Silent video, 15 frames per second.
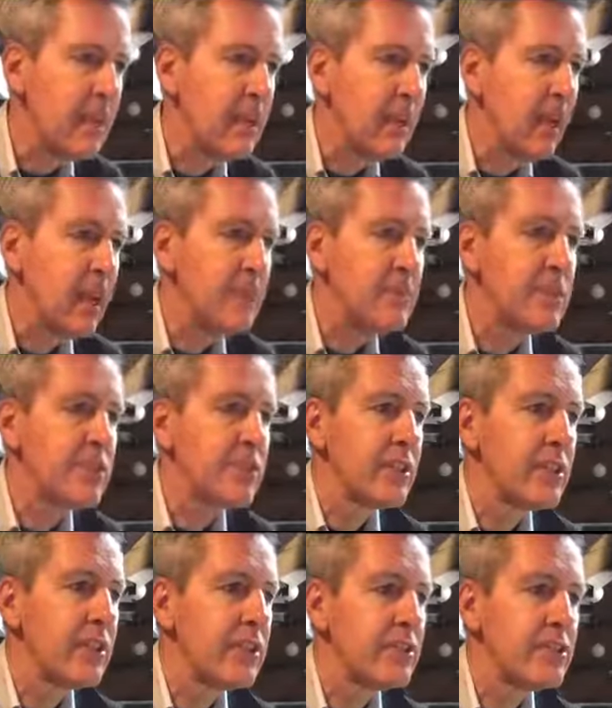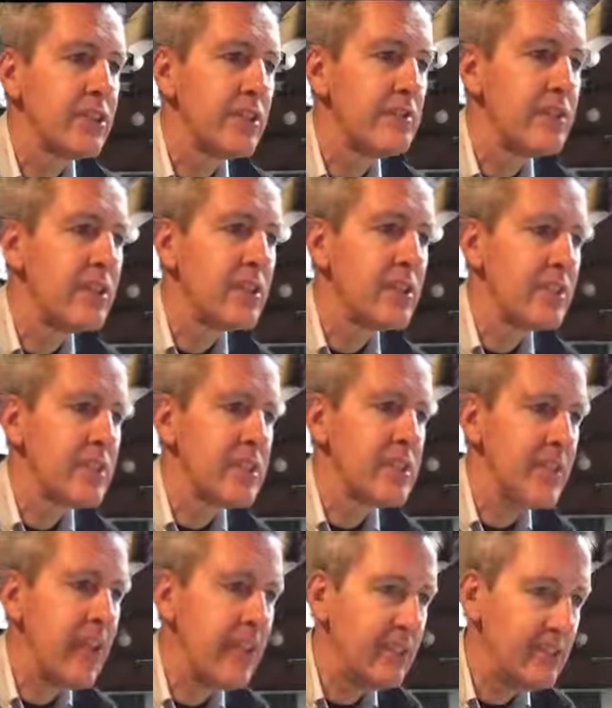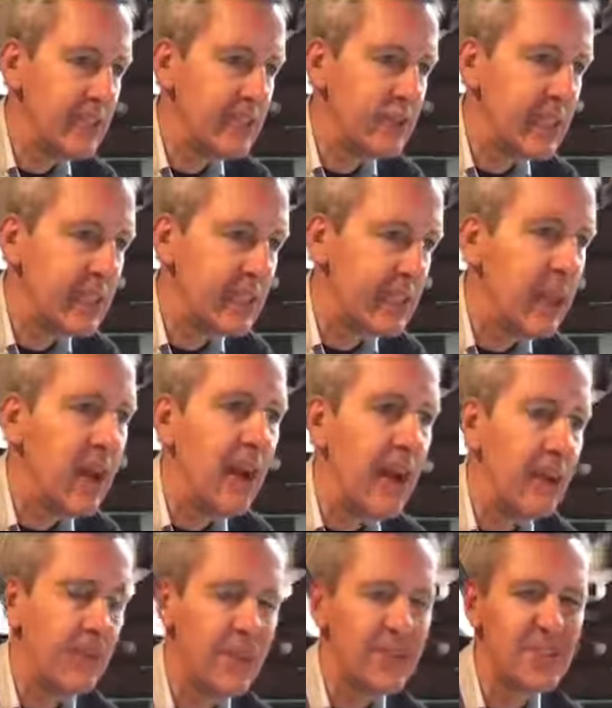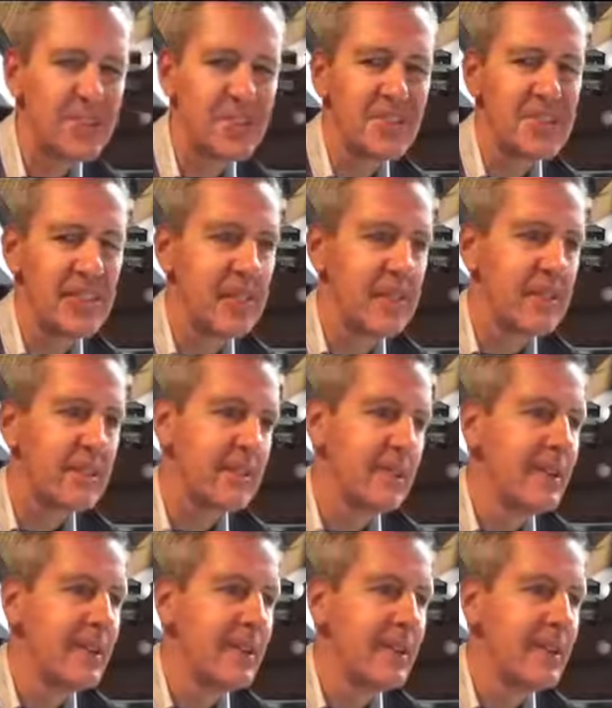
Um, to, the, to the music of the ten stringed lyre, well, I got six,